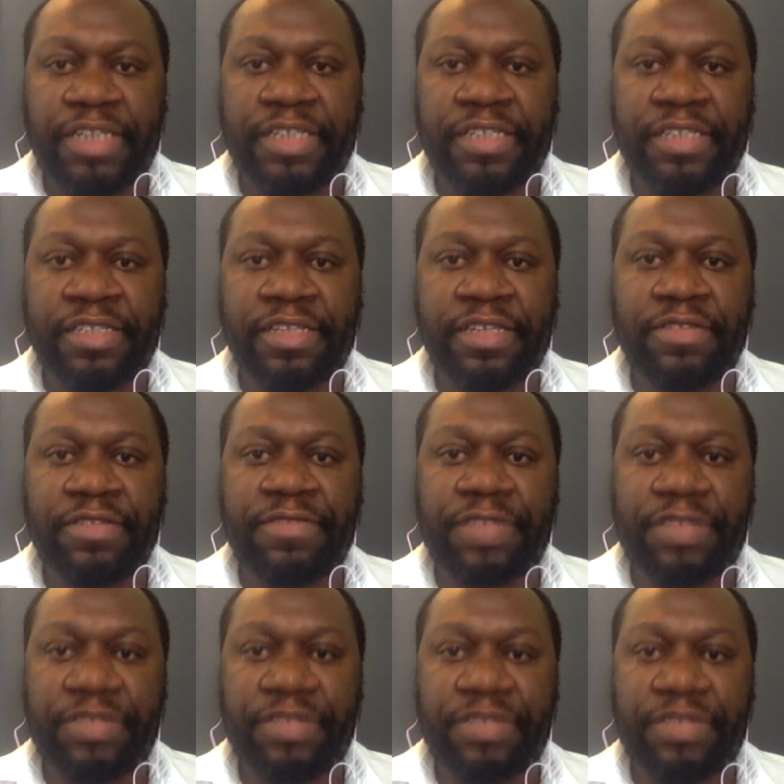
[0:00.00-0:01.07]
Instead of
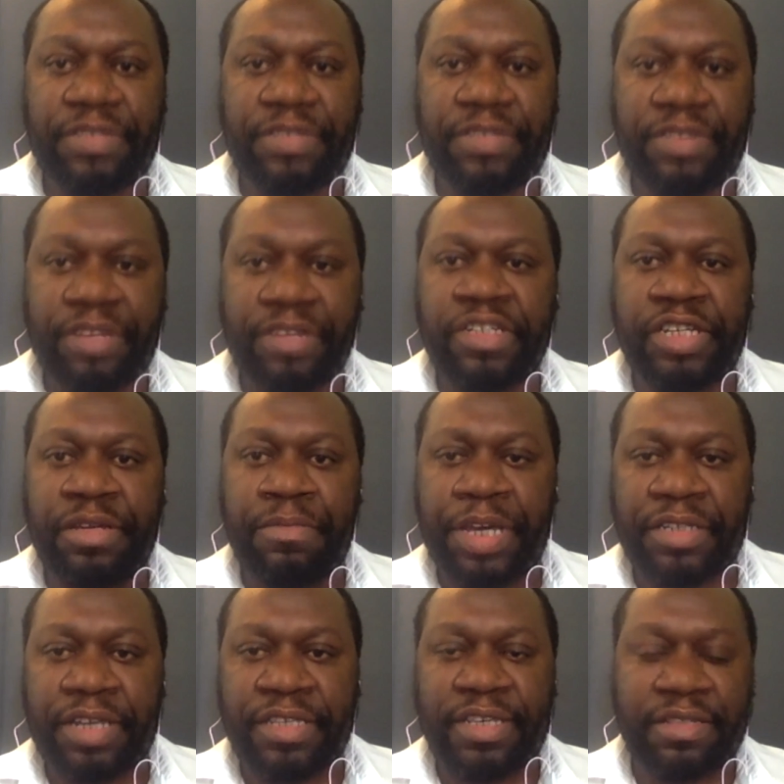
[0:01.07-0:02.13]
the regulatory
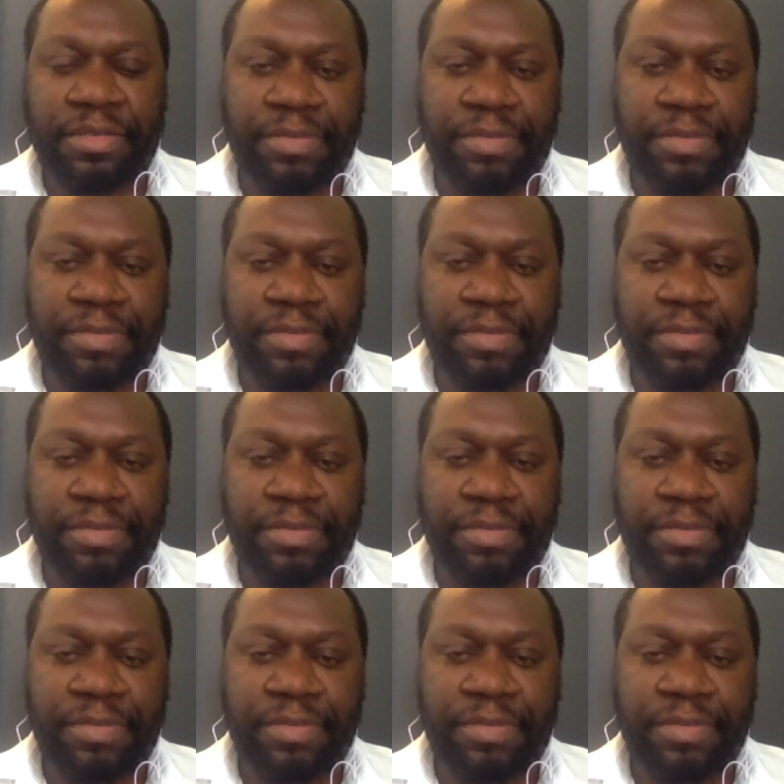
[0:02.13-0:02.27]
impact